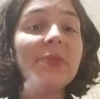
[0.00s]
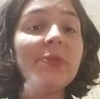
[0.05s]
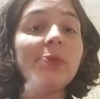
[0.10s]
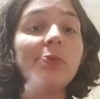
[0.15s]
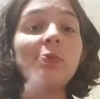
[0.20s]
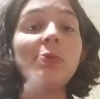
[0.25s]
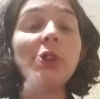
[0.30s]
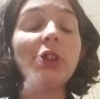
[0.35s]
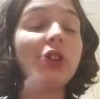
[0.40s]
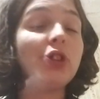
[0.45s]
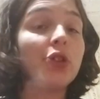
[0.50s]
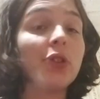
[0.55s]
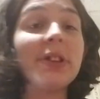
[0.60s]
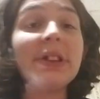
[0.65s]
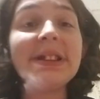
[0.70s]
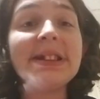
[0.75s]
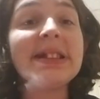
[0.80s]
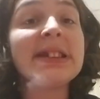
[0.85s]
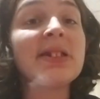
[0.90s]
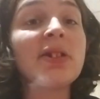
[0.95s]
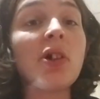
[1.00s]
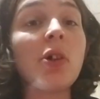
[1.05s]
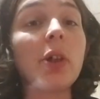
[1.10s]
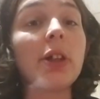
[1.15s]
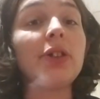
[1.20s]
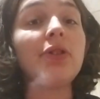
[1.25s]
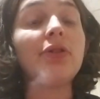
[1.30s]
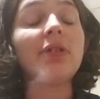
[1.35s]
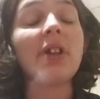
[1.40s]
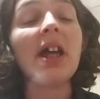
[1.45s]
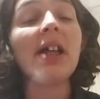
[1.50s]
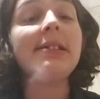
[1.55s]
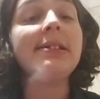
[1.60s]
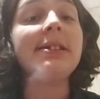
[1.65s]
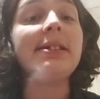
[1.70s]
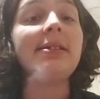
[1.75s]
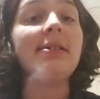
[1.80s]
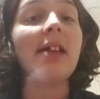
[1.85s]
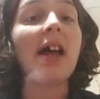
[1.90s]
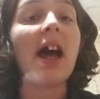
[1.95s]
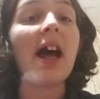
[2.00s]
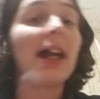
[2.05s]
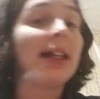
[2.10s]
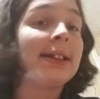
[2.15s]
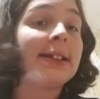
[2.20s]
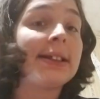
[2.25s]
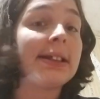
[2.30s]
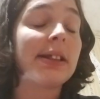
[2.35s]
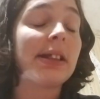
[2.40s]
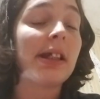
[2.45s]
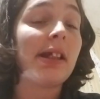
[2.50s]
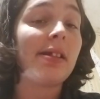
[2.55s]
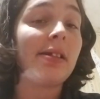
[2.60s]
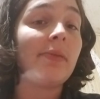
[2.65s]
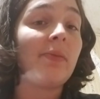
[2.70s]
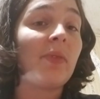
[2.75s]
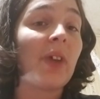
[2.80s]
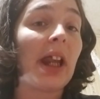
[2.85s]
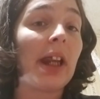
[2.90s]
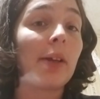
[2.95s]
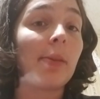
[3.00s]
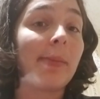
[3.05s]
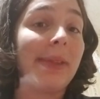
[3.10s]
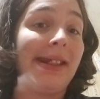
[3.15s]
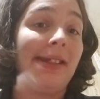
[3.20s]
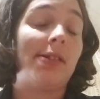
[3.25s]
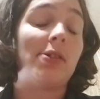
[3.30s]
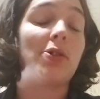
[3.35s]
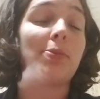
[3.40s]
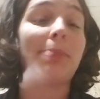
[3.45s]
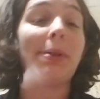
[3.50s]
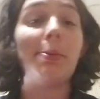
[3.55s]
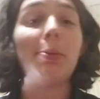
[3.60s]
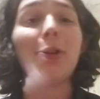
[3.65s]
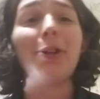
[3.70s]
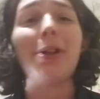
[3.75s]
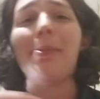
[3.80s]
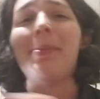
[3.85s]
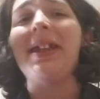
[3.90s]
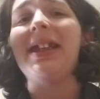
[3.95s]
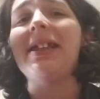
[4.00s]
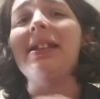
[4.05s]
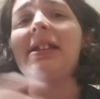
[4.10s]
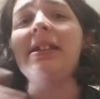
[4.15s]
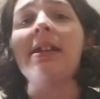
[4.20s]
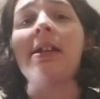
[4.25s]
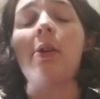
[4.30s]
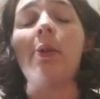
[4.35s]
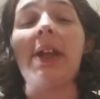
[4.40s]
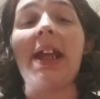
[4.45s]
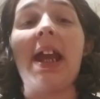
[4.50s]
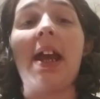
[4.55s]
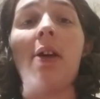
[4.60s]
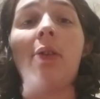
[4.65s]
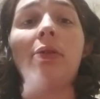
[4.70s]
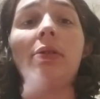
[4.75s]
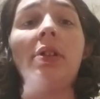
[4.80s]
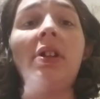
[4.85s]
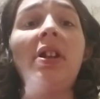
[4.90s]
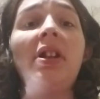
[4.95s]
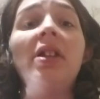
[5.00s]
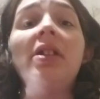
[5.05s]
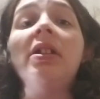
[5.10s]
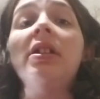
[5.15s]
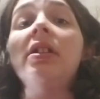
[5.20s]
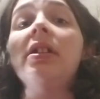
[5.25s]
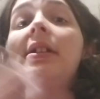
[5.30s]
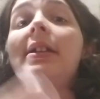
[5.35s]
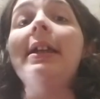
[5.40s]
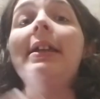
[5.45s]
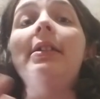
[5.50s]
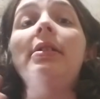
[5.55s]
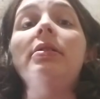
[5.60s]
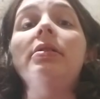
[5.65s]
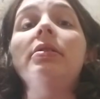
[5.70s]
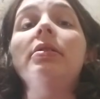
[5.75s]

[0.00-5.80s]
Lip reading: When you join a Discord, you're not in an isolated environment. There are people coming in and going out, and